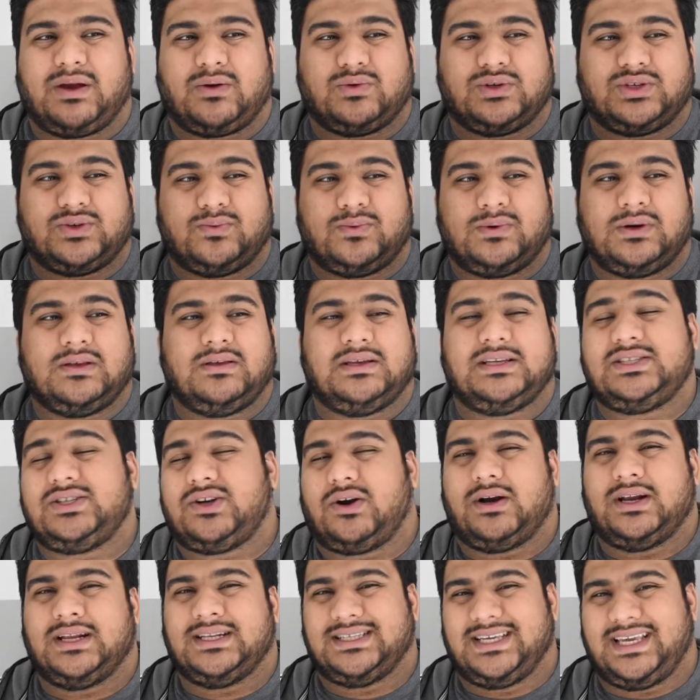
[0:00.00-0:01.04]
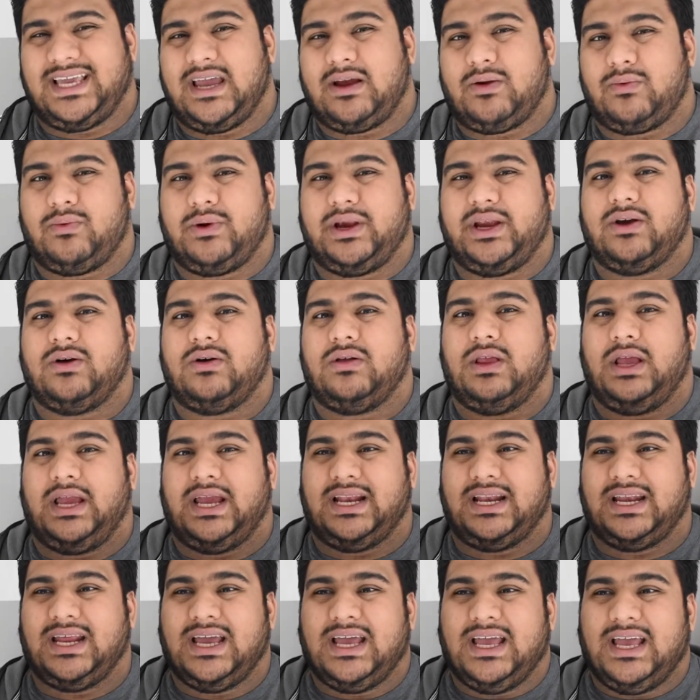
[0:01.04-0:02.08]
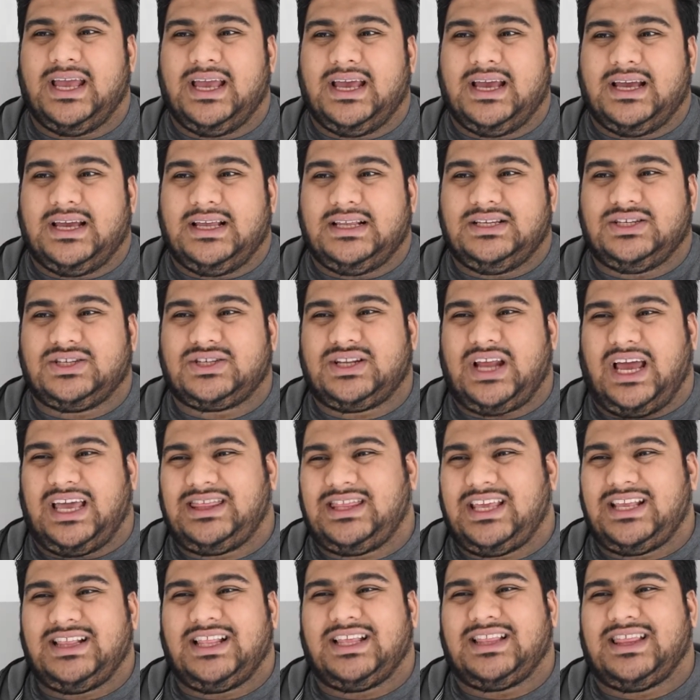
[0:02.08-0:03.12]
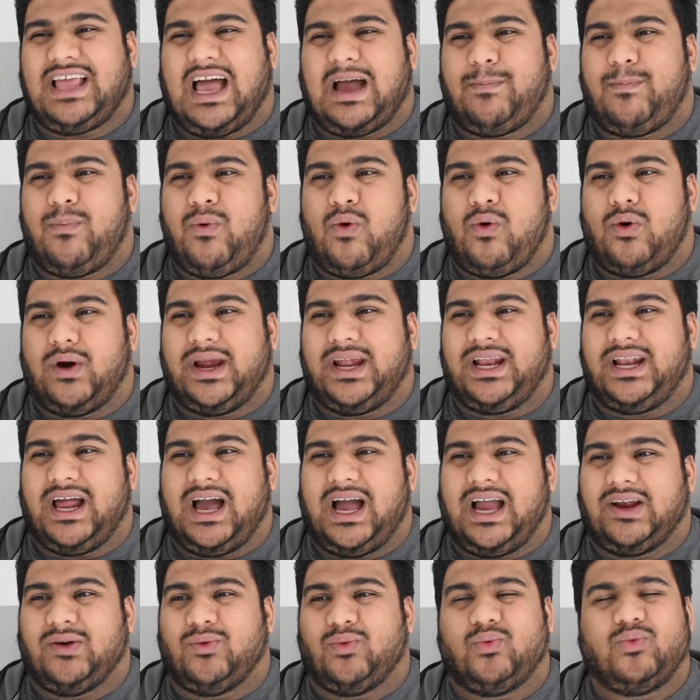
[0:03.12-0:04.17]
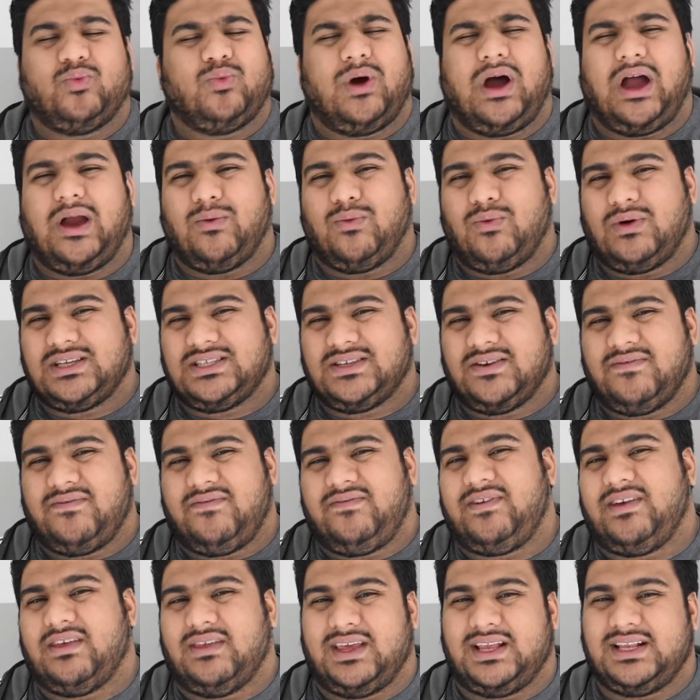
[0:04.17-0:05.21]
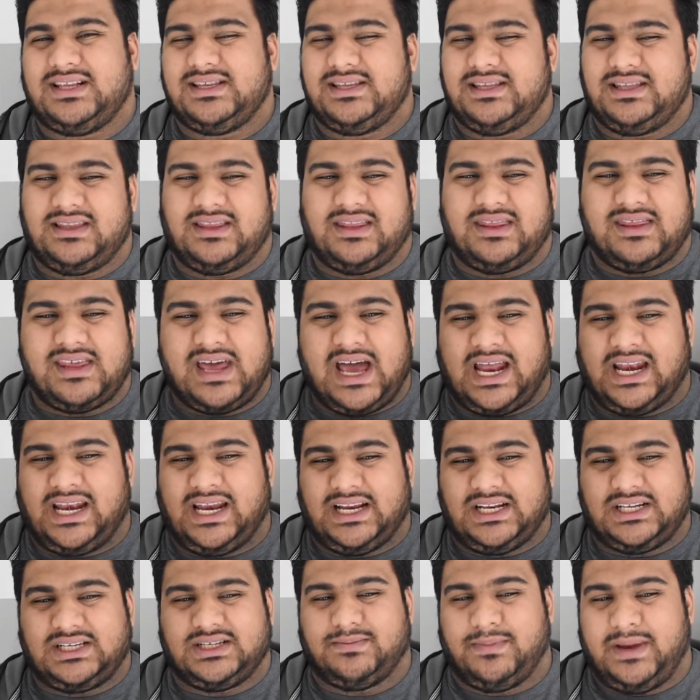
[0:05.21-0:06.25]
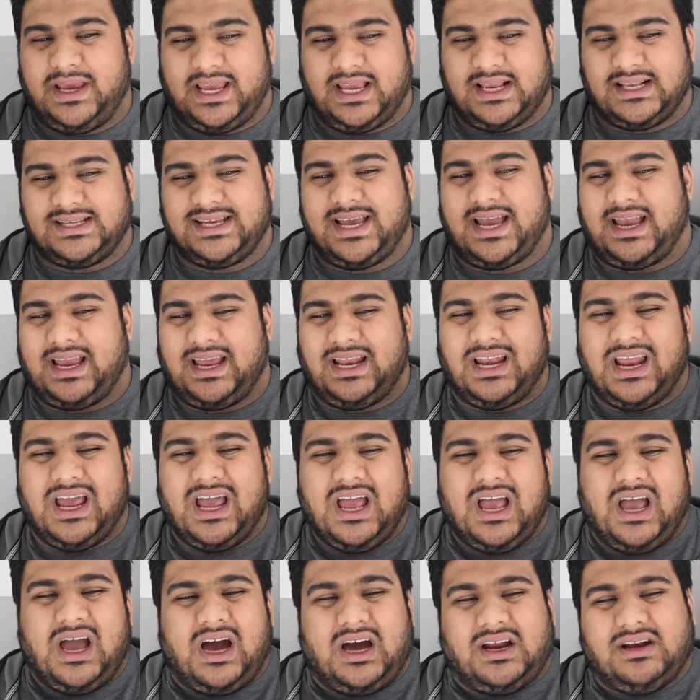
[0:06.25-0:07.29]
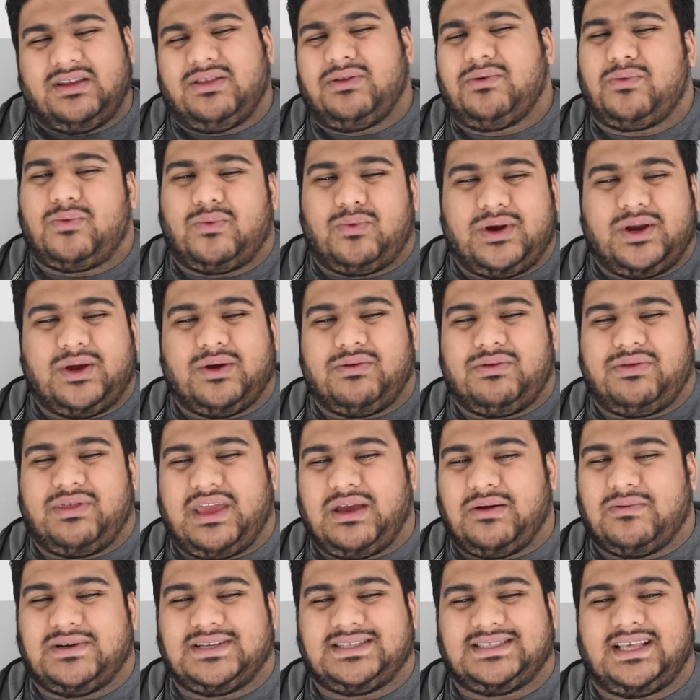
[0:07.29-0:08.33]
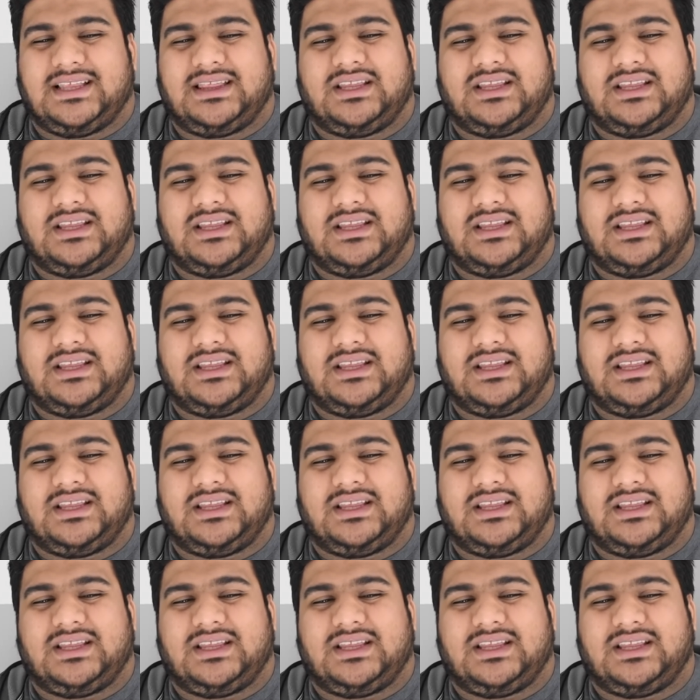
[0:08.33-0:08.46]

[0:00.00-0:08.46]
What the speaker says: was really starting to get real. And just, I think at that point, I wasn't feeling that into making tech. And another real thing was that